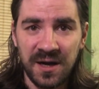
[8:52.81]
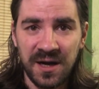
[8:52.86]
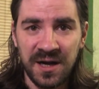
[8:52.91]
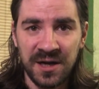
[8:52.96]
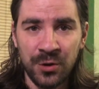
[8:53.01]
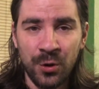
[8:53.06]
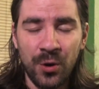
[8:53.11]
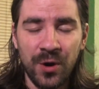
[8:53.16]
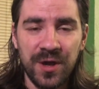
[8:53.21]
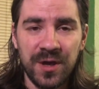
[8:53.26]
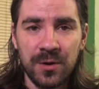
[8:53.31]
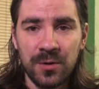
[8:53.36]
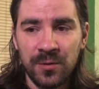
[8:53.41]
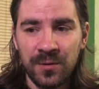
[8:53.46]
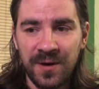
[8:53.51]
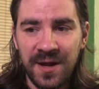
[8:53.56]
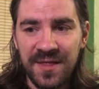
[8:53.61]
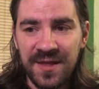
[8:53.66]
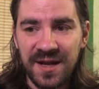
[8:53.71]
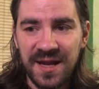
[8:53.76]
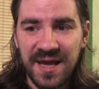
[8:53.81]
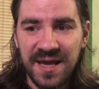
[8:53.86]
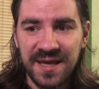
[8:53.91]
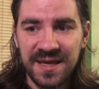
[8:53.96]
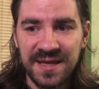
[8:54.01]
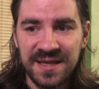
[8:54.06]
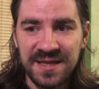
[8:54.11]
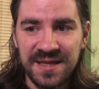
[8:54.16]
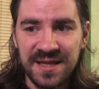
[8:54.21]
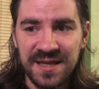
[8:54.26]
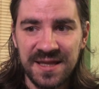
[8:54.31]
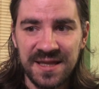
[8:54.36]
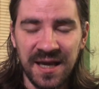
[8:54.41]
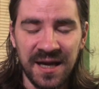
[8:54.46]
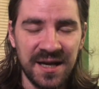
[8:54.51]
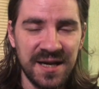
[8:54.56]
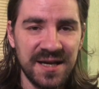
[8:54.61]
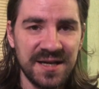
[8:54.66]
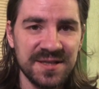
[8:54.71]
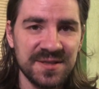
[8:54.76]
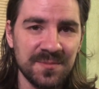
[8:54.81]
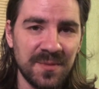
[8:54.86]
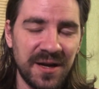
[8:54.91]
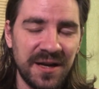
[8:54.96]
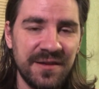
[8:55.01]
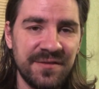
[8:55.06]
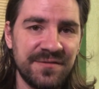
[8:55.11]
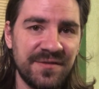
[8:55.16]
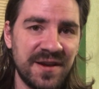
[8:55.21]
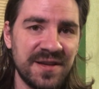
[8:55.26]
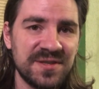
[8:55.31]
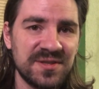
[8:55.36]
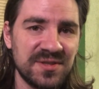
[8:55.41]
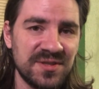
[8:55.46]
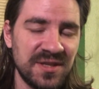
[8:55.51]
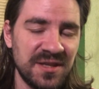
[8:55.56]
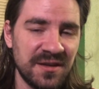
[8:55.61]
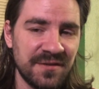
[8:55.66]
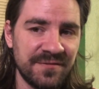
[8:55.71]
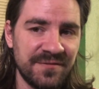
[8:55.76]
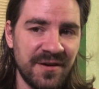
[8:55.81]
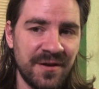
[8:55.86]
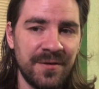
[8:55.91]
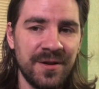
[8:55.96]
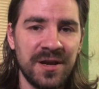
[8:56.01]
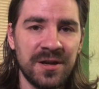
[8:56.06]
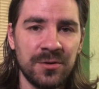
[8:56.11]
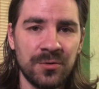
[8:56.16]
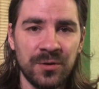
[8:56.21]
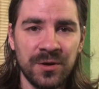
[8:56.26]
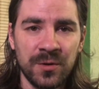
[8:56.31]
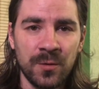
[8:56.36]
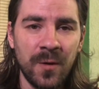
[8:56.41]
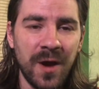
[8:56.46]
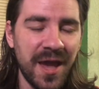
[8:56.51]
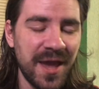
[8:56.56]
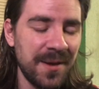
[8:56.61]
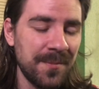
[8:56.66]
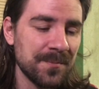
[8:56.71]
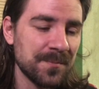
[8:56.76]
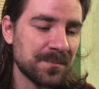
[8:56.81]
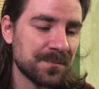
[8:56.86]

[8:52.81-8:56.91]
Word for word: annoying or rather like it does manifest in a very annoying way